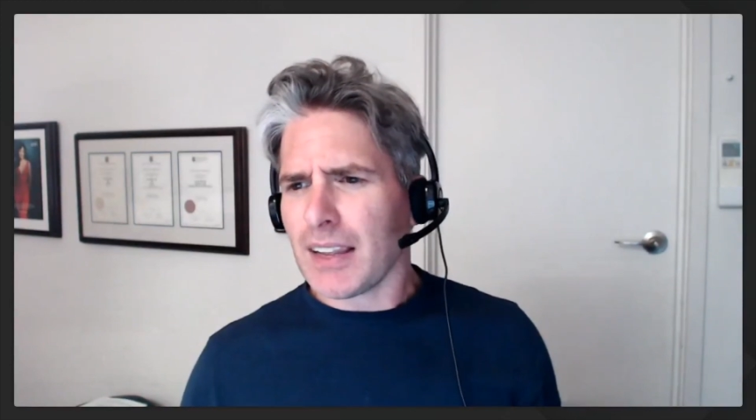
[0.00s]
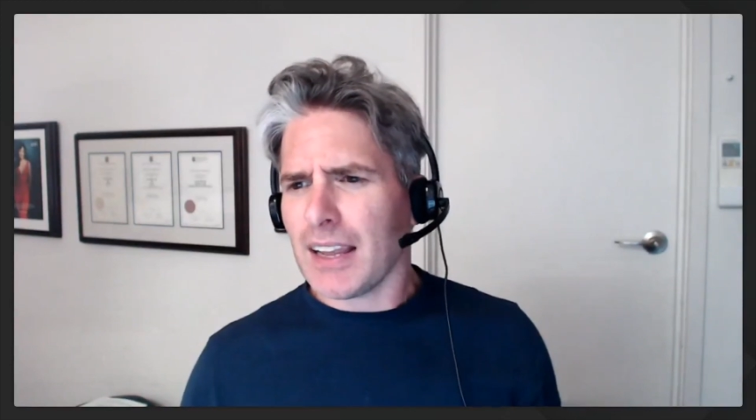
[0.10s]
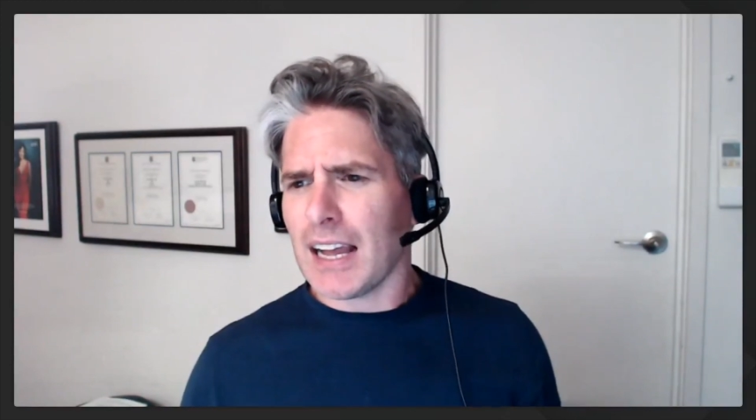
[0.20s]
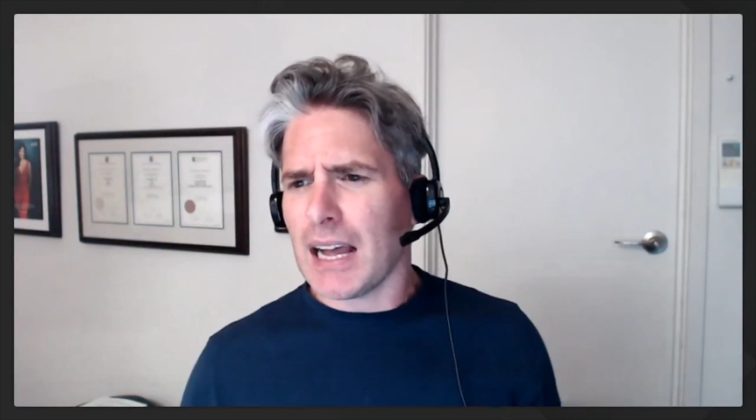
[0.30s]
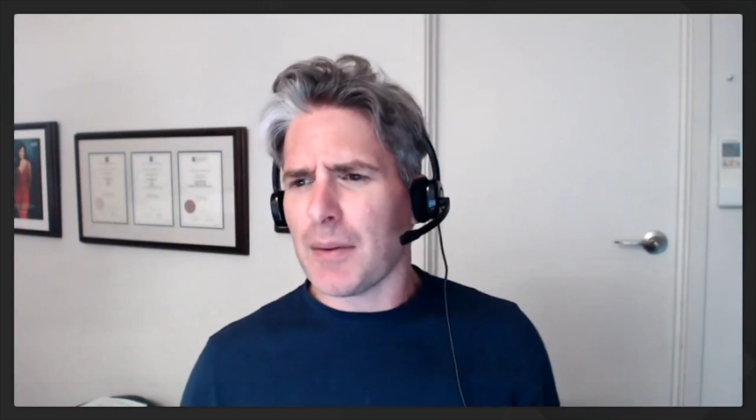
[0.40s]

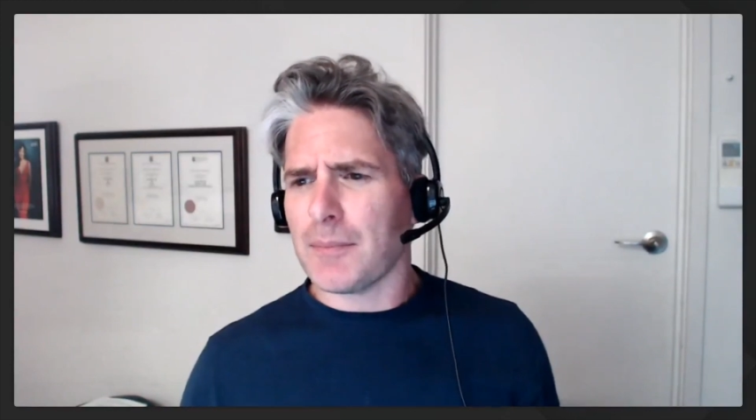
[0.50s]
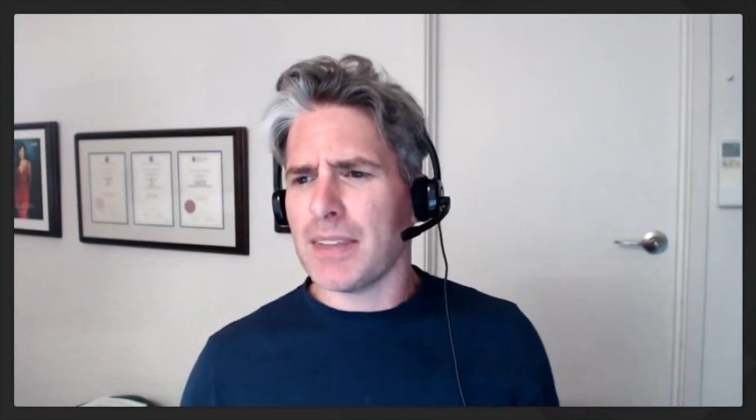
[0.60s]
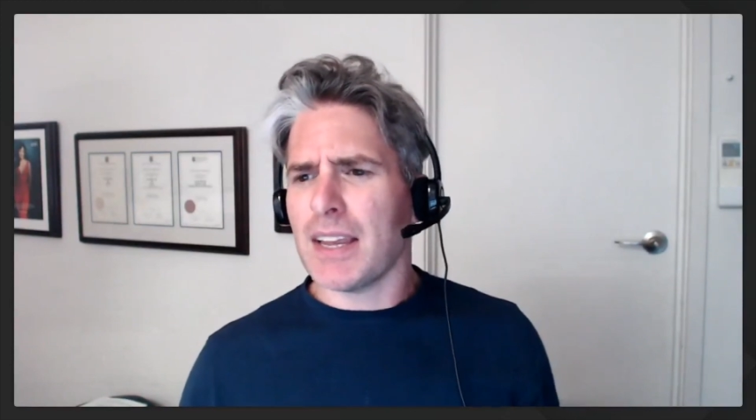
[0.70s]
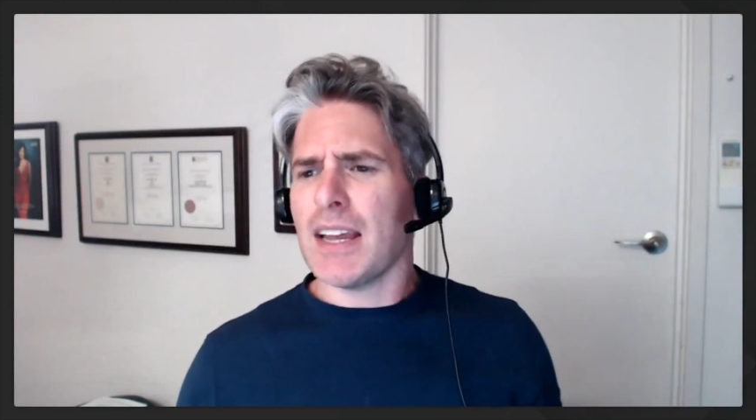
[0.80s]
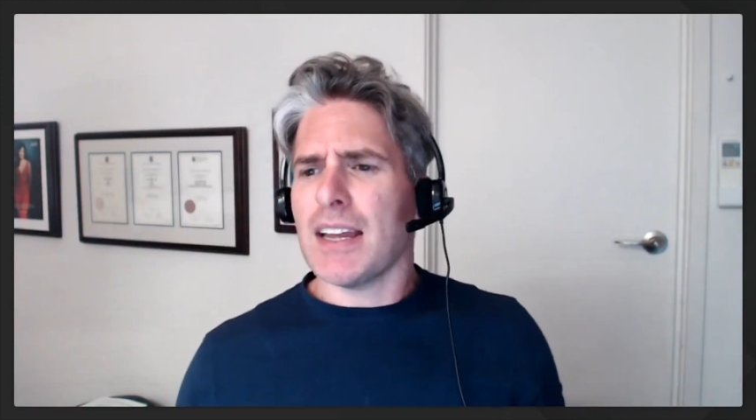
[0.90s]
Um,
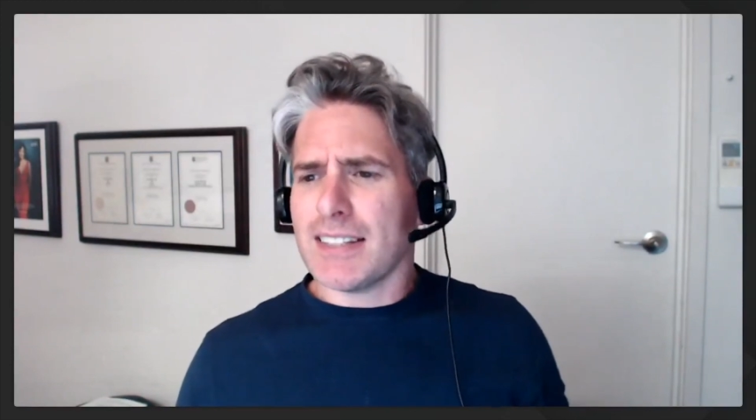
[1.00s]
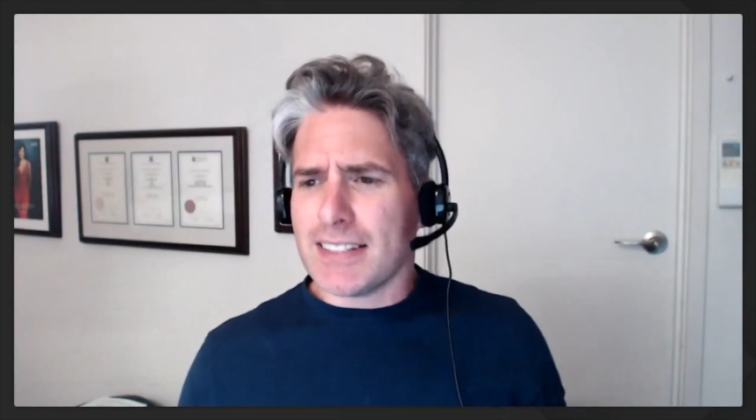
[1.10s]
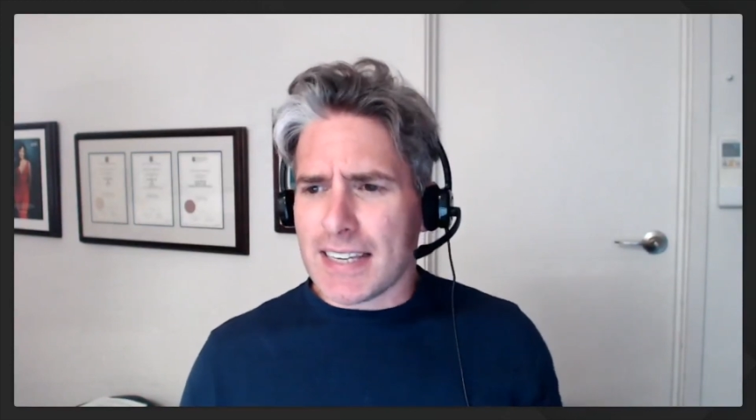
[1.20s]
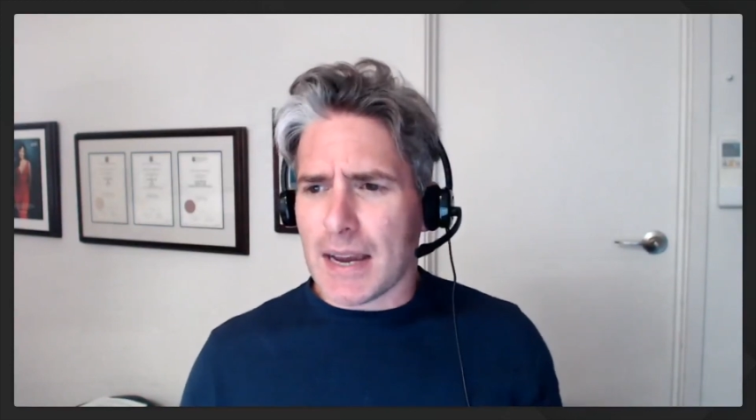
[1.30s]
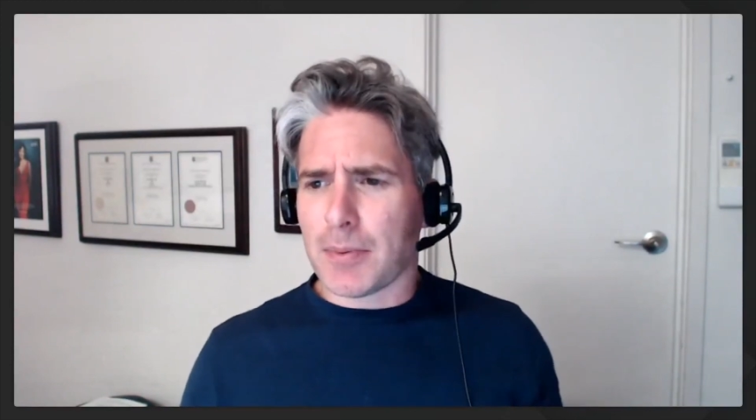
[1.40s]

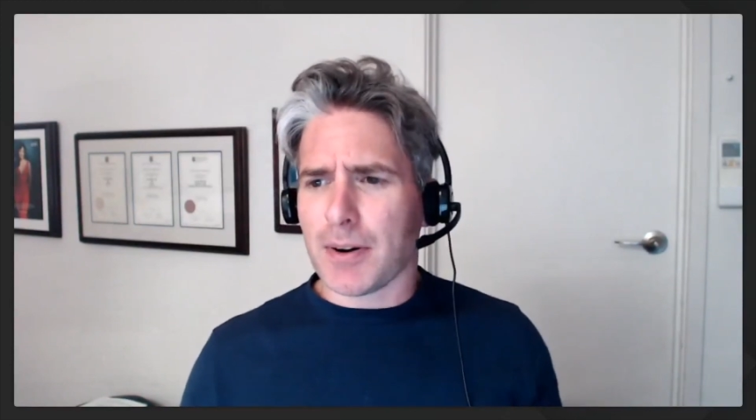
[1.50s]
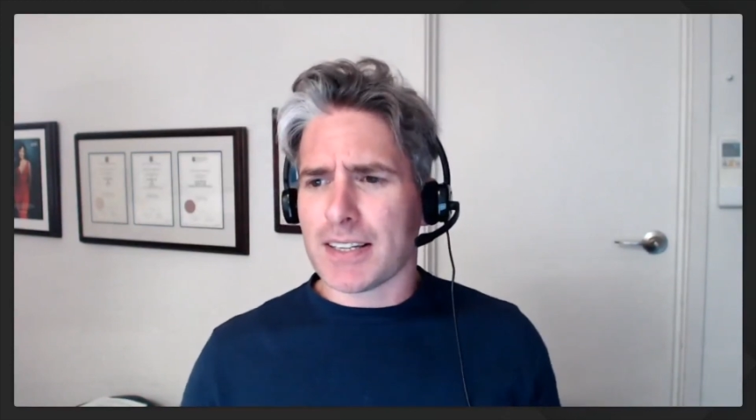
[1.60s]
Deborah